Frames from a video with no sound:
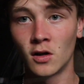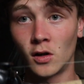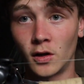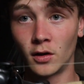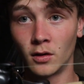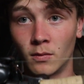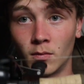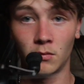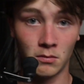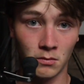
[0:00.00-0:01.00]
on
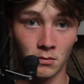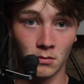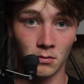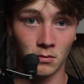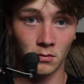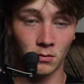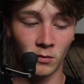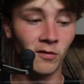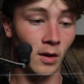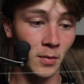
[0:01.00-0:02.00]

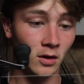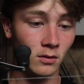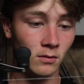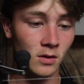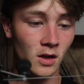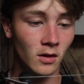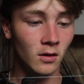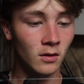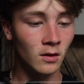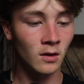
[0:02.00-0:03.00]
a flipping stick.
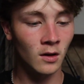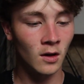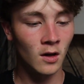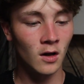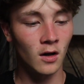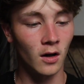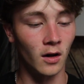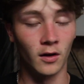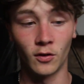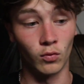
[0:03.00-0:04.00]

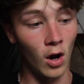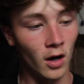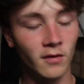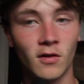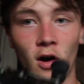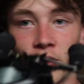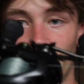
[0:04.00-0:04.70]
The rod I've got